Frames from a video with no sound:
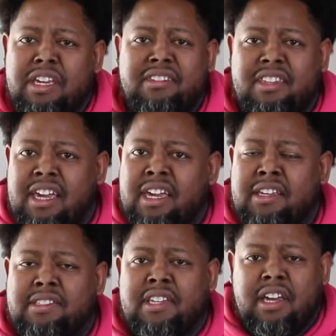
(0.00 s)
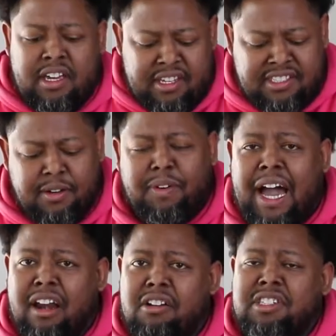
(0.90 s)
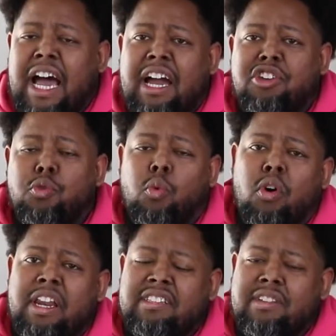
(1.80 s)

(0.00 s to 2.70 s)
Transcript: these things, these dividers, how you want